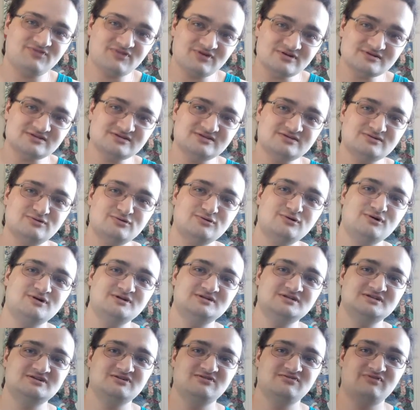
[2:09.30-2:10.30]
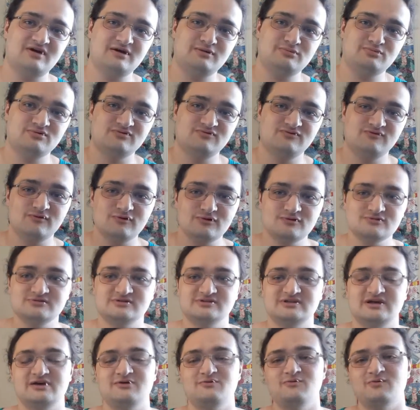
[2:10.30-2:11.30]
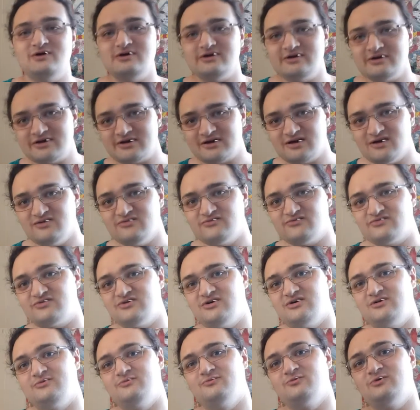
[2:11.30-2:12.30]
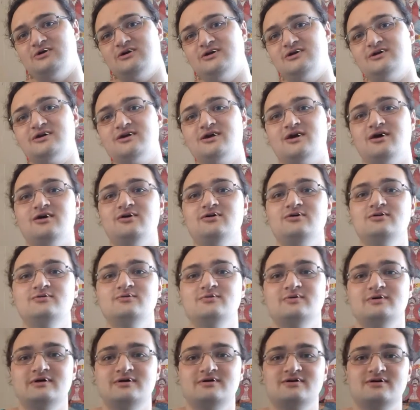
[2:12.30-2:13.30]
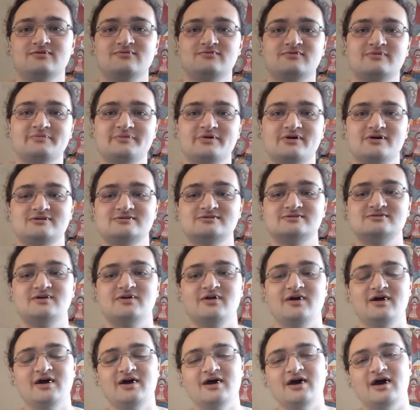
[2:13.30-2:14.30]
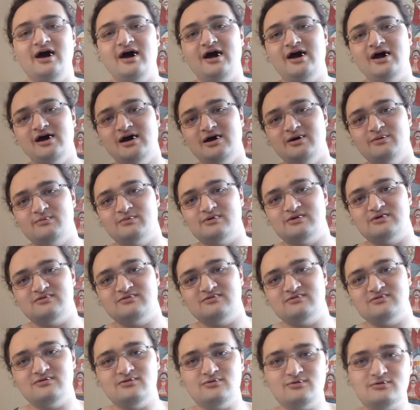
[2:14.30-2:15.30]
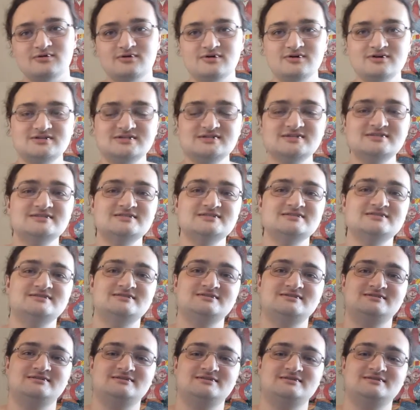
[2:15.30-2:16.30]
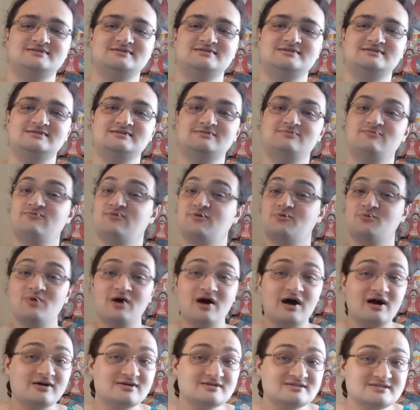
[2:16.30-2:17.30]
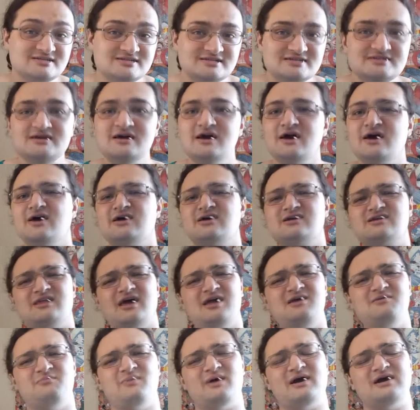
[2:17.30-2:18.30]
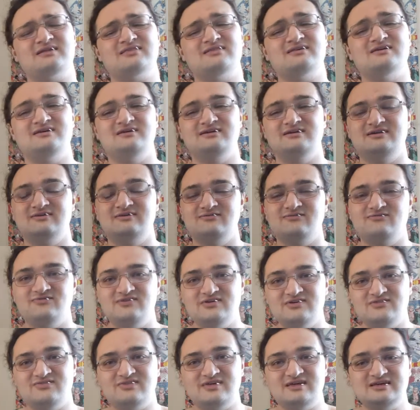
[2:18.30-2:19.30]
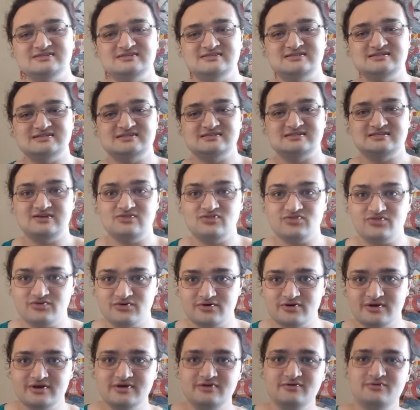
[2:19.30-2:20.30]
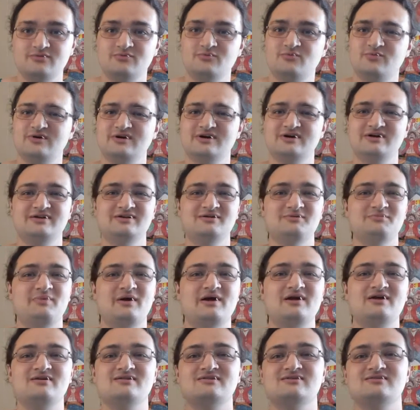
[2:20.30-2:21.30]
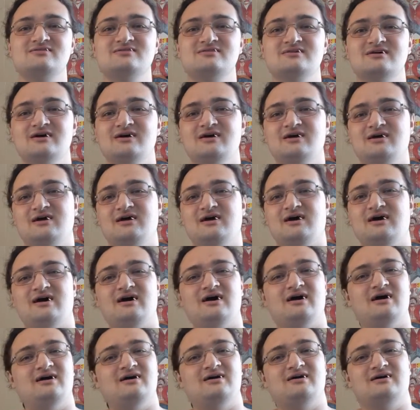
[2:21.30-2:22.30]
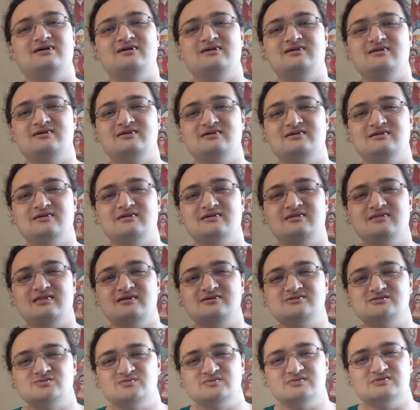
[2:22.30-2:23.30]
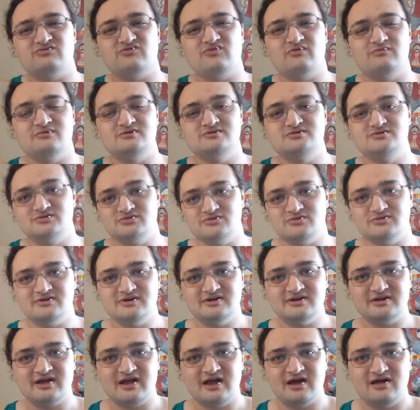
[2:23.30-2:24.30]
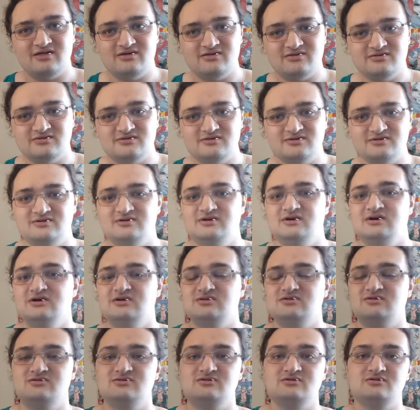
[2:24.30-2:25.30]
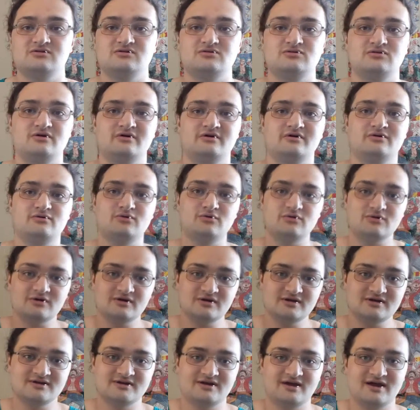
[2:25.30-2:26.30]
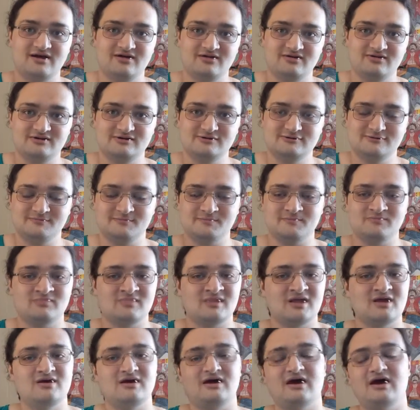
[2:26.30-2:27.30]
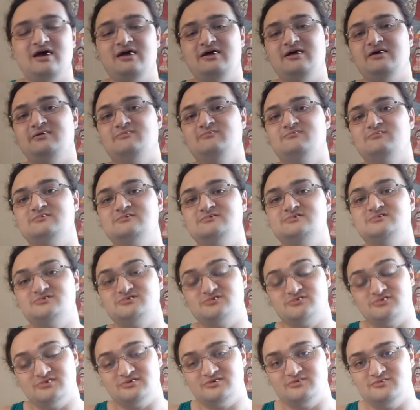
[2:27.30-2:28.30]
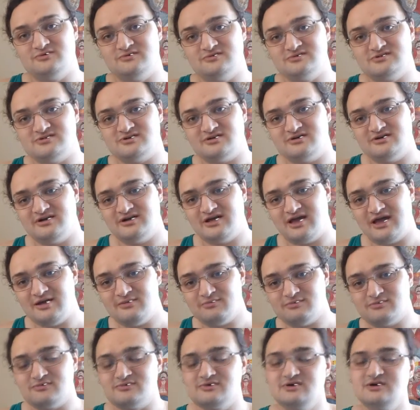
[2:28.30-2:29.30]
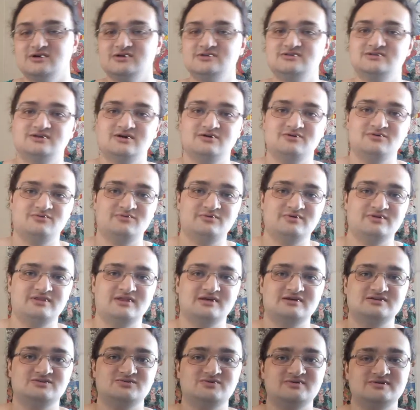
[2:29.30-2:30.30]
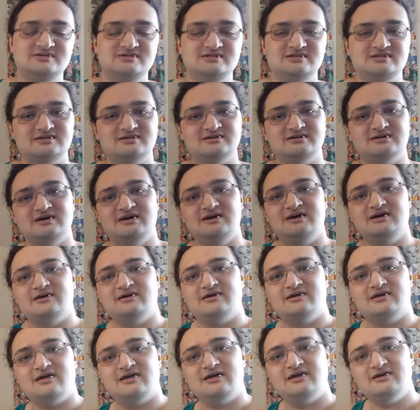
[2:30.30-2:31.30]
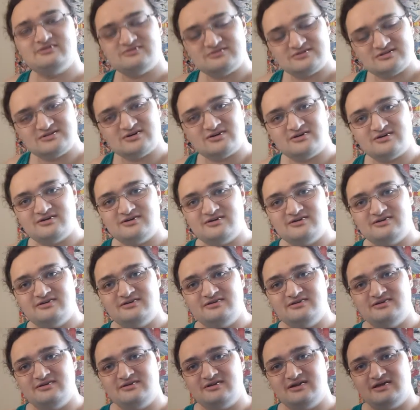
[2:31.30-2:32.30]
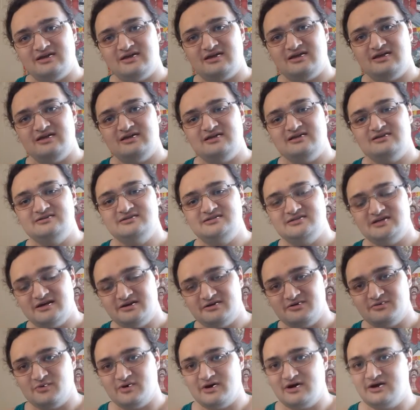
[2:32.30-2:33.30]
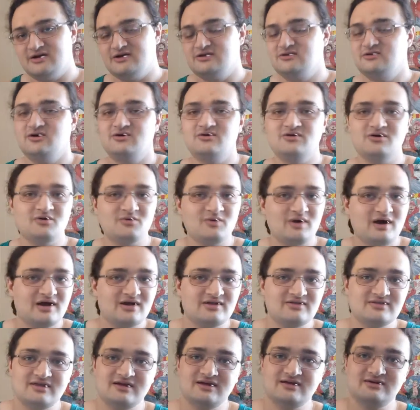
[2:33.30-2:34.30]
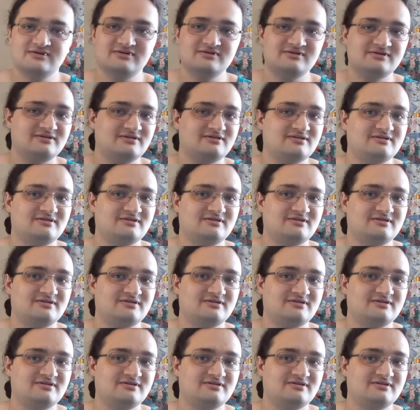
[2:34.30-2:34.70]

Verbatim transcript: first, the origin of April Fool's Day. Where did it come from? Where did it go? Where did it come from? Um, the origins from what I could see, date back to 1563 when apparently uh, they switched from the Julian calendar to the Gregorian calendar, and Julian one started in April. So when they switched it, it started in January. Don't know why they